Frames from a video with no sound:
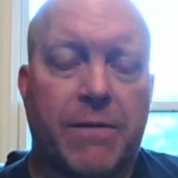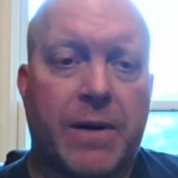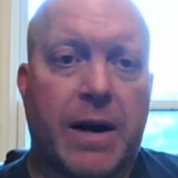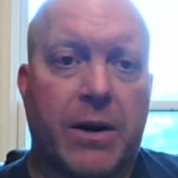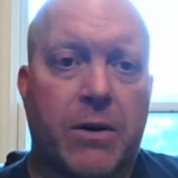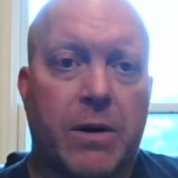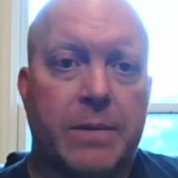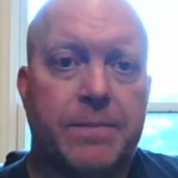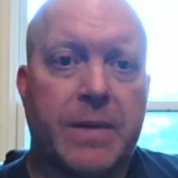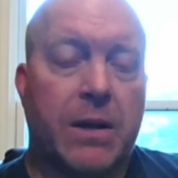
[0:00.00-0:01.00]

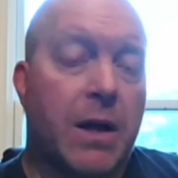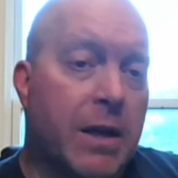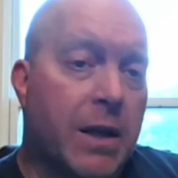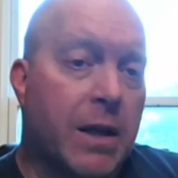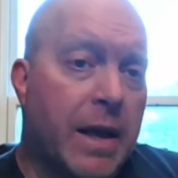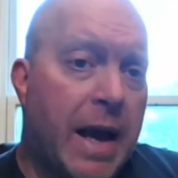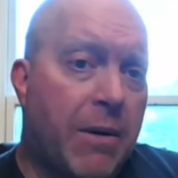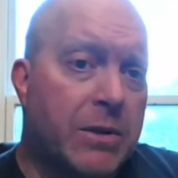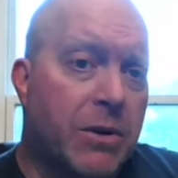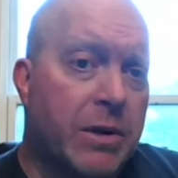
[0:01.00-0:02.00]
and uh, they wanted you to
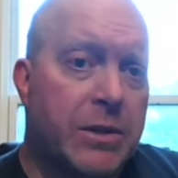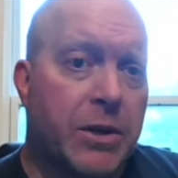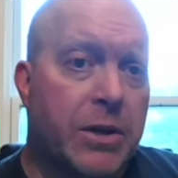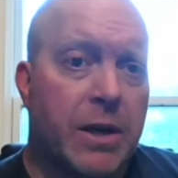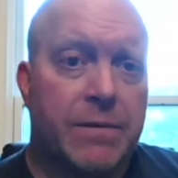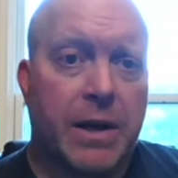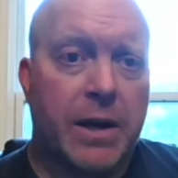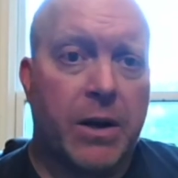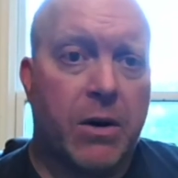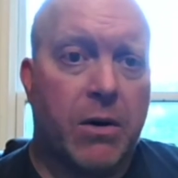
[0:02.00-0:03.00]
get a fire going. Now,
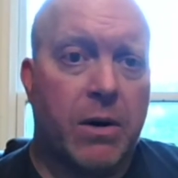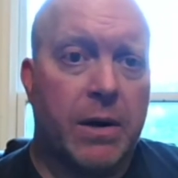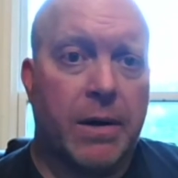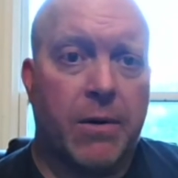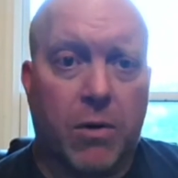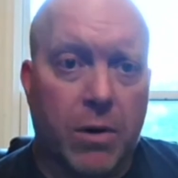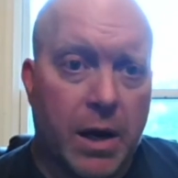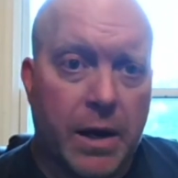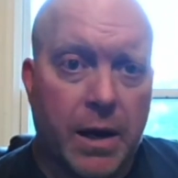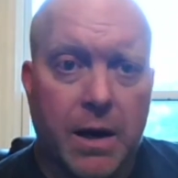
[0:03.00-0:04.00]
luckily, I was
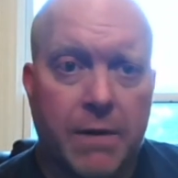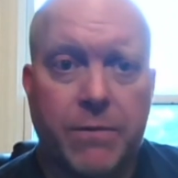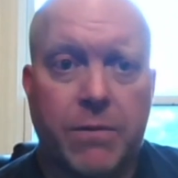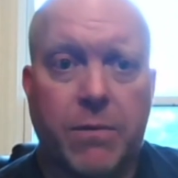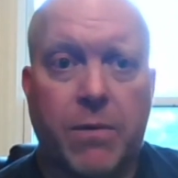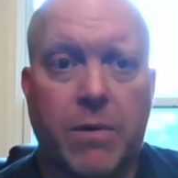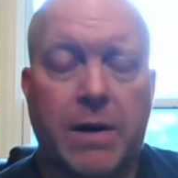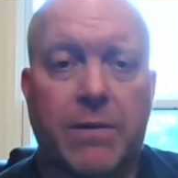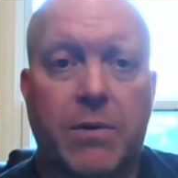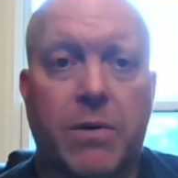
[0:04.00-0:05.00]
always good enough to get it going,